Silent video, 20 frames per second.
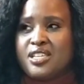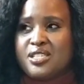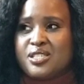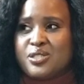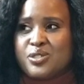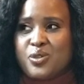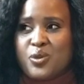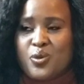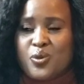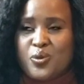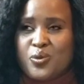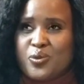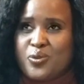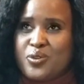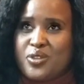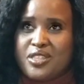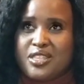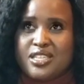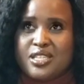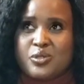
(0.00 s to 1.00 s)
So
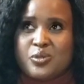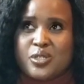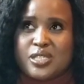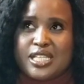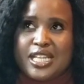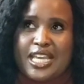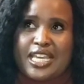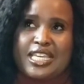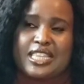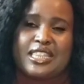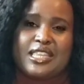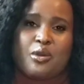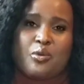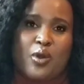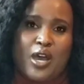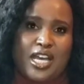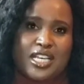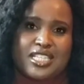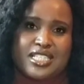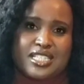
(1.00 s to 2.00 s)
this was like the
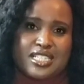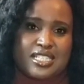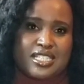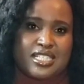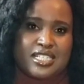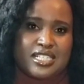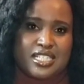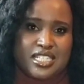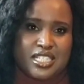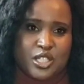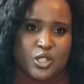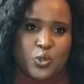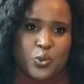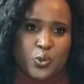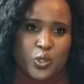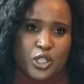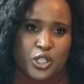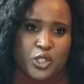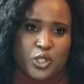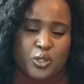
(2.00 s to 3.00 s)
worst
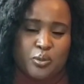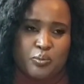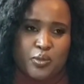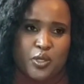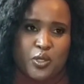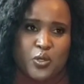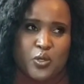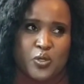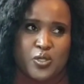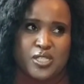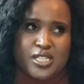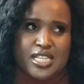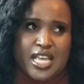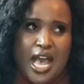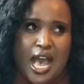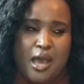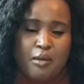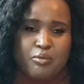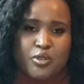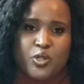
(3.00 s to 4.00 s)
situation because
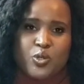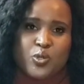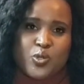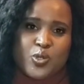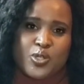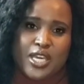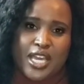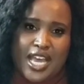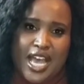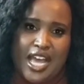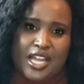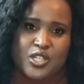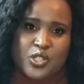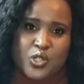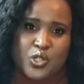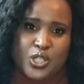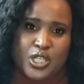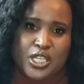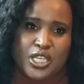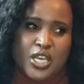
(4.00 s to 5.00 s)
I'm new to the
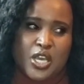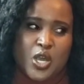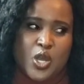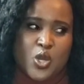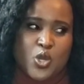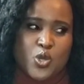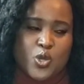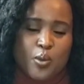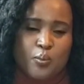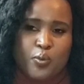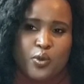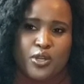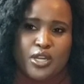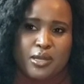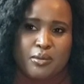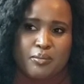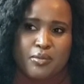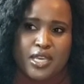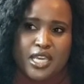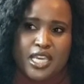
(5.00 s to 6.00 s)
country. You're
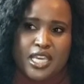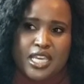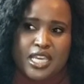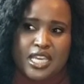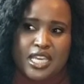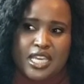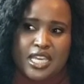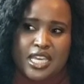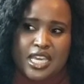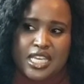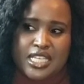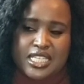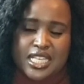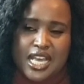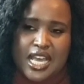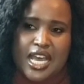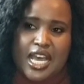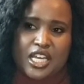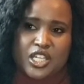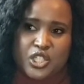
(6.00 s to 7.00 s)
putting me as a
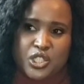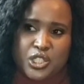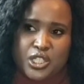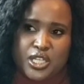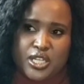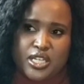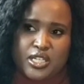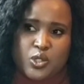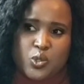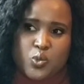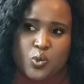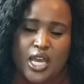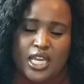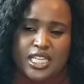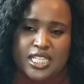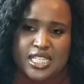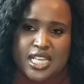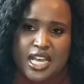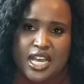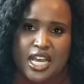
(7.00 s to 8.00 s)
cashier to
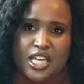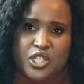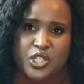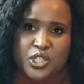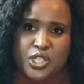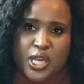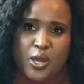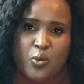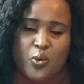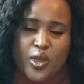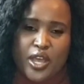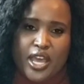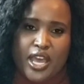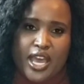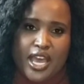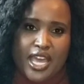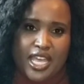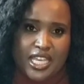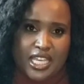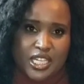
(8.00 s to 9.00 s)
work as a cashier
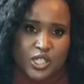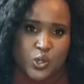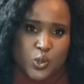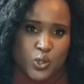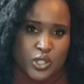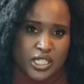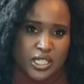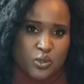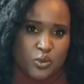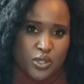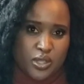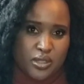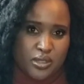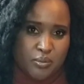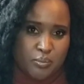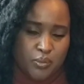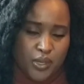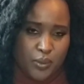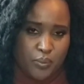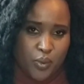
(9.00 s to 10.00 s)
where I get to deal with
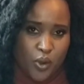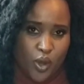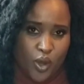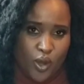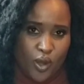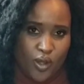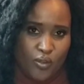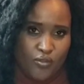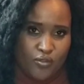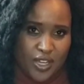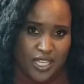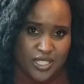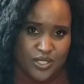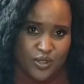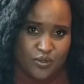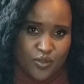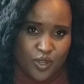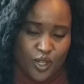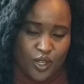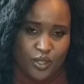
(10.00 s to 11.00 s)
people, first
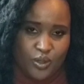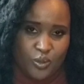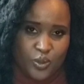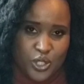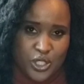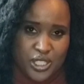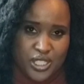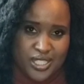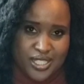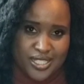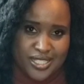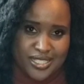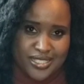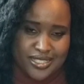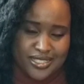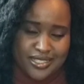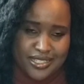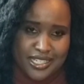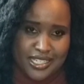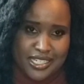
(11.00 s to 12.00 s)
of all, which is
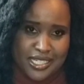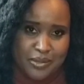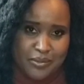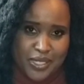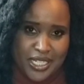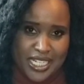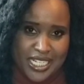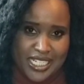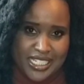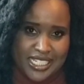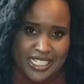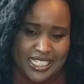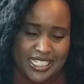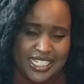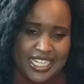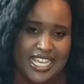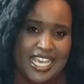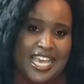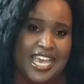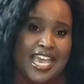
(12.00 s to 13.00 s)
intimidating,
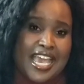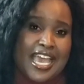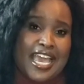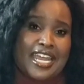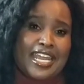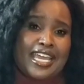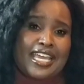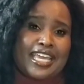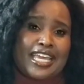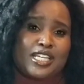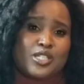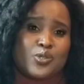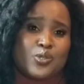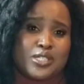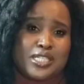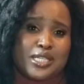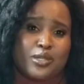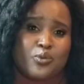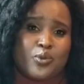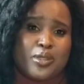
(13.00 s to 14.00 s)
and I get to
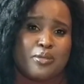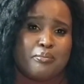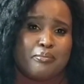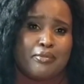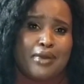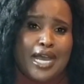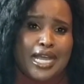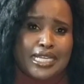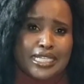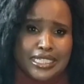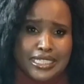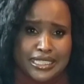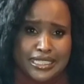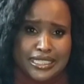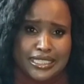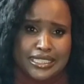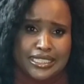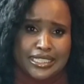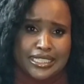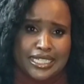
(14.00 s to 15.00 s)
deal with
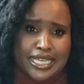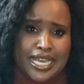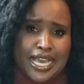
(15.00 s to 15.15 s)
money.